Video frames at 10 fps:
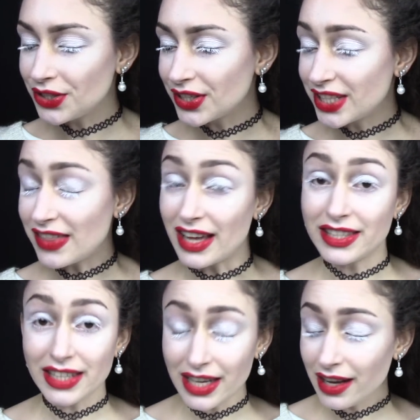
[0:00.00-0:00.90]
could say
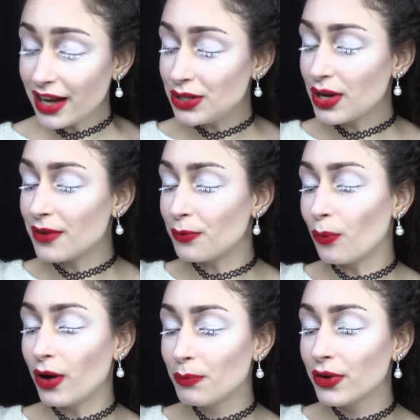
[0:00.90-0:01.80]
that's it. I do have
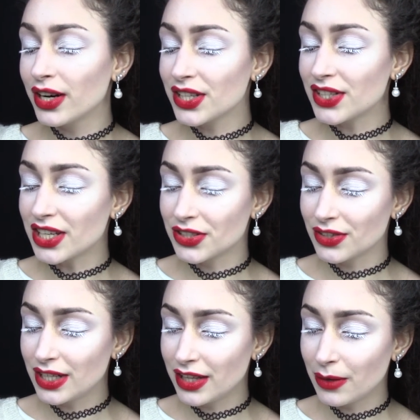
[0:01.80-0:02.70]
one more
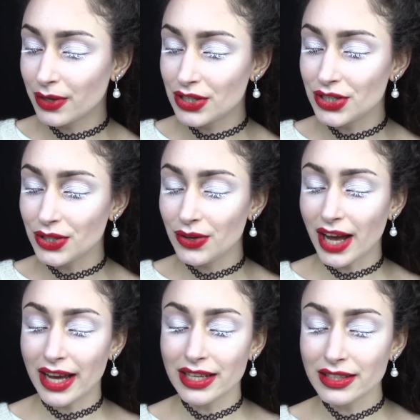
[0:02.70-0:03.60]
accessory that I want to show you
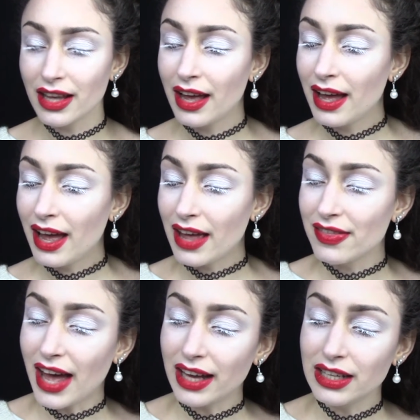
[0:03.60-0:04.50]
guys, and
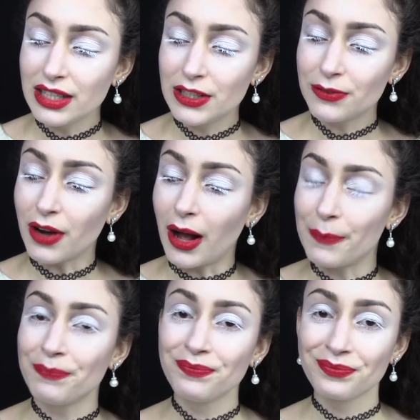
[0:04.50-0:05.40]
that is
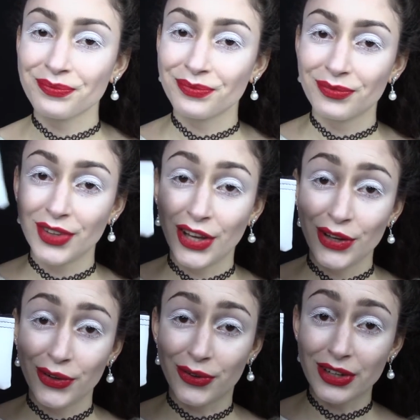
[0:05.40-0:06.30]
from
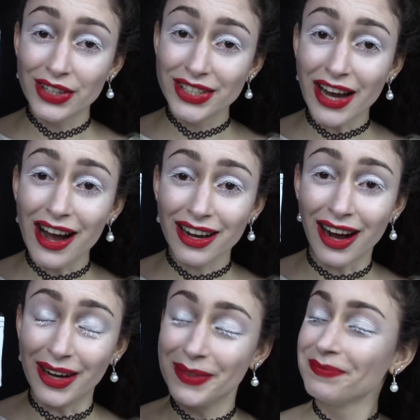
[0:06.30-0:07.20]

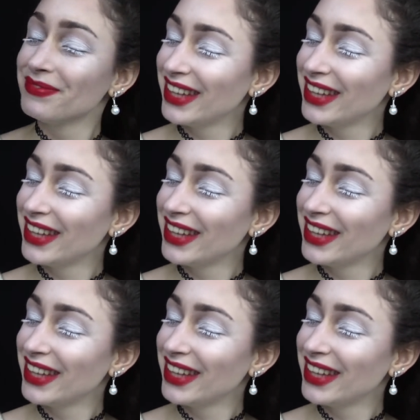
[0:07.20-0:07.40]
grillz.com.